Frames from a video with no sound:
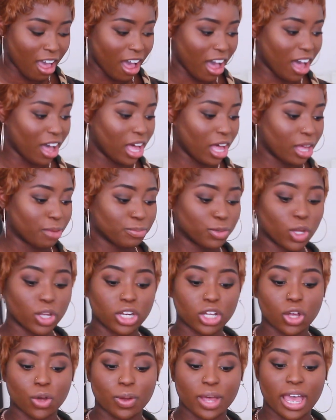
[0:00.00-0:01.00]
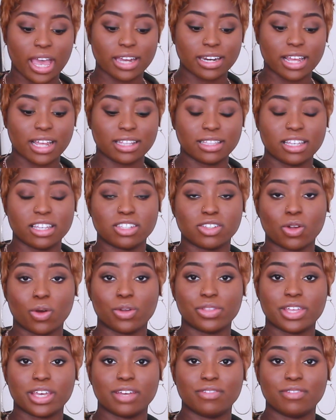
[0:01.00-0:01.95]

I'm gonna go ahead and list all the